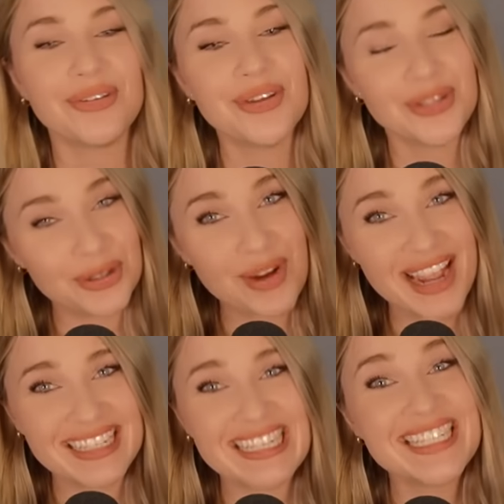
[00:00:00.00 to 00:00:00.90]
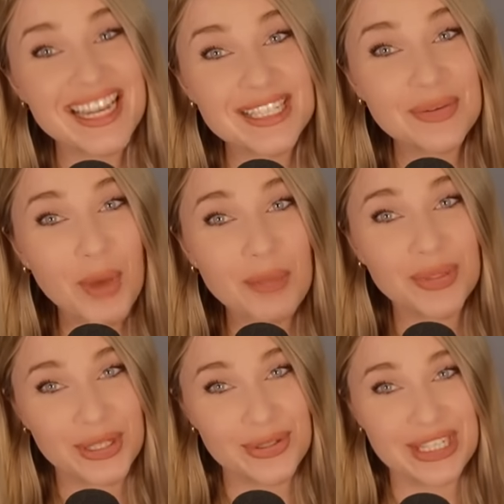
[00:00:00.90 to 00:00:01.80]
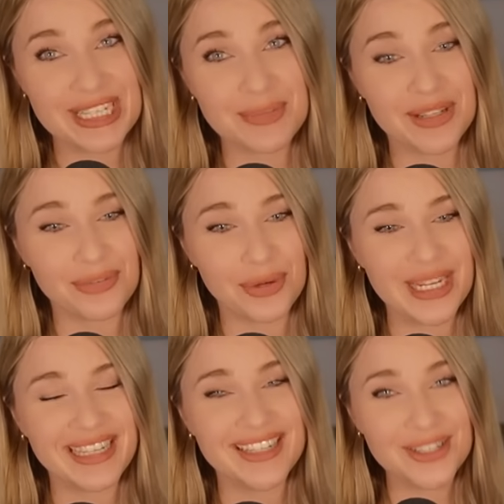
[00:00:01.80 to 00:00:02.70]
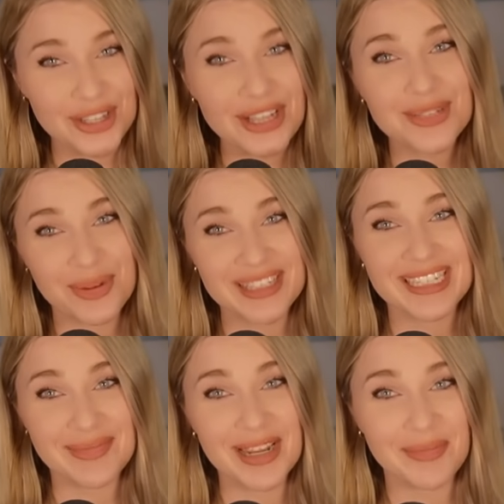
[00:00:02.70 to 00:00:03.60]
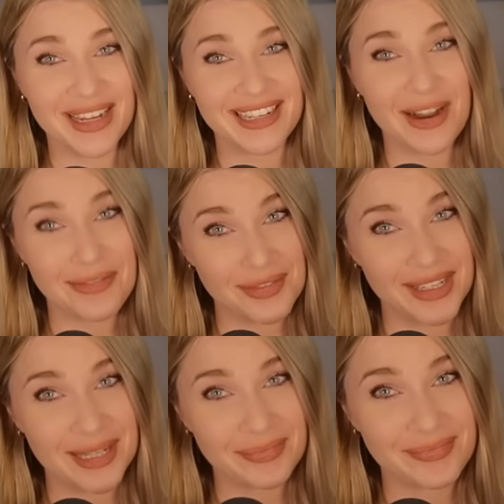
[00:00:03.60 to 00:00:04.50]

You're right. He doesn't want pollution to be free. He just wants to make money off of it.